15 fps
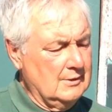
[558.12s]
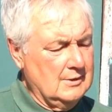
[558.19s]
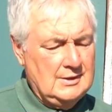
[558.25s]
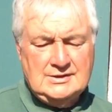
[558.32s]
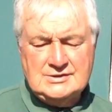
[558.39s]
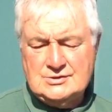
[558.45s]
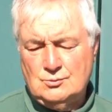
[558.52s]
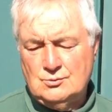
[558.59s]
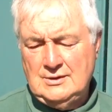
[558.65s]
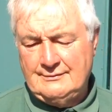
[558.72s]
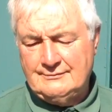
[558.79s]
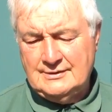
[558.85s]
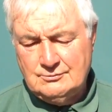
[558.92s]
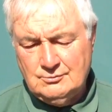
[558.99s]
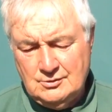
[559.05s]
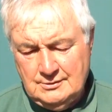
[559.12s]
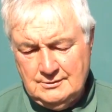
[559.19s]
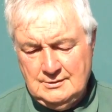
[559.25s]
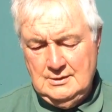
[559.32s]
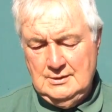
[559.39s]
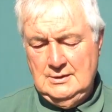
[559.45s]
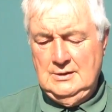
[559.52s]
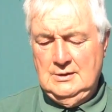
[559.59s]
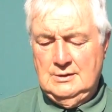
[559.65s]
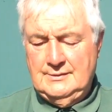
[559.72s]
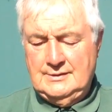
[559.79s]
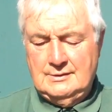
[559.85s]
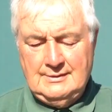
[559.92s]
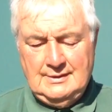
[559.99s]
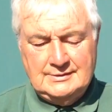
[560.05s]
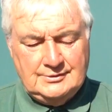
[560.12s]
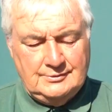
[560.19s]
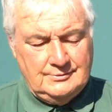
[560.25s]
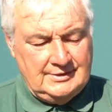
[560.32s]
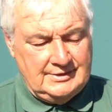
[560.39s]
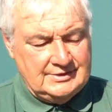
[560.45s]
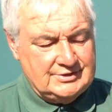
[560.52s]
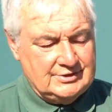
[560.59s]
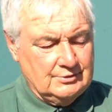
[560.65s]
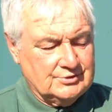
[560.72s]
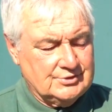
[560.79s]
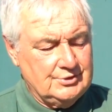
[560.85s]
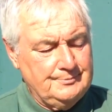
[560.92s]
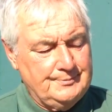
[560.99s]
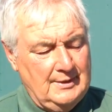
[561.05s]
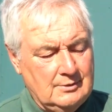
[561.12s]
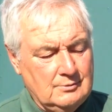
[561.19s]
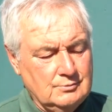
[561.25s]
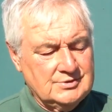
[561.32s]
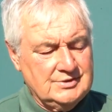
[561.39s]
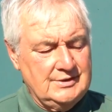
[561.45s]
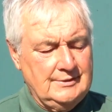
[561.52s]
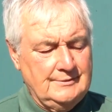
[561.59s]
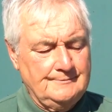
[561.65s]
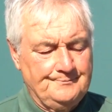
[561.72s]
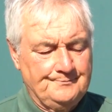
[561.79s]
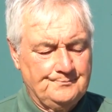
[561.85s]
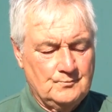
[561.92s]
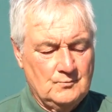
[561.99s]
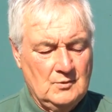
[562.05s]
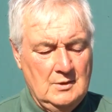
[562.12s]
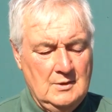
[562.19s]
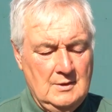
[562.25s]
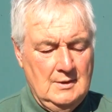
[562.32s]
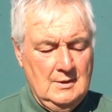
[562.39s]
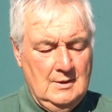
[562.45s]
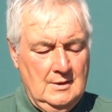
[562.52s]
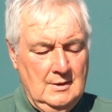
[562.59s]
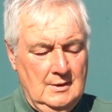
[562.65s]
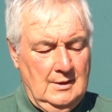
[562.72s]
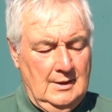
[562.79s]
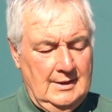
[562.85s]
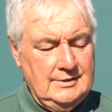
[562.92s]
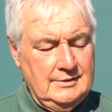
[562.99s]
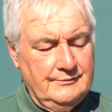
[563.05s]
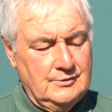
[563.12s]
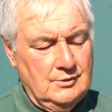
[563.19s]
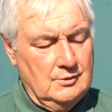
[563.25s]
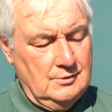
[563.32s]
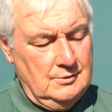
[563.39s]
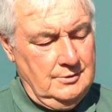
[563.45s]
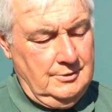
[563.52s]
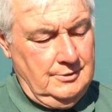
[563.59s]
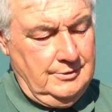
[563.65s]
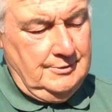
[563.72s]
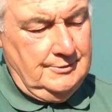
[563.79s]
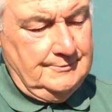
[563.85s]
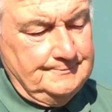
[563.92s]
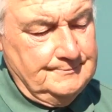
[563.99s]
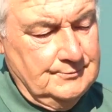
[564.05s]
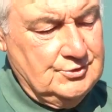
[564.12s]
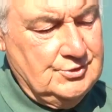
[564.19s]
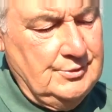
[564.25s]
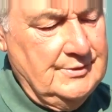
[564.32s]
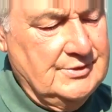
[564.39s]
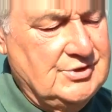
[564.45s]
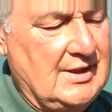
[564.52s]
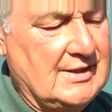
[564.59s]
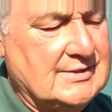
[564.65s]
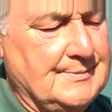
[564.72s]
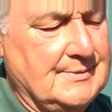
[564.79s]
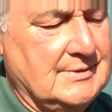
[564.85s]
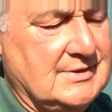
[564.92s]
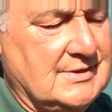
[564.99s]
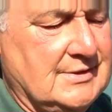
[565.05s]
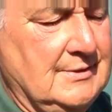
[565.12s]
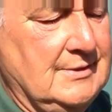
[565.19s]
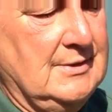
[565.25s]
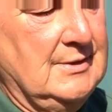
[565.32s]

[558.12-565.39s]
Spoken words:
And that's all lovely, right? We're going to undo this. You've got two buckles here and you've got two adjustments.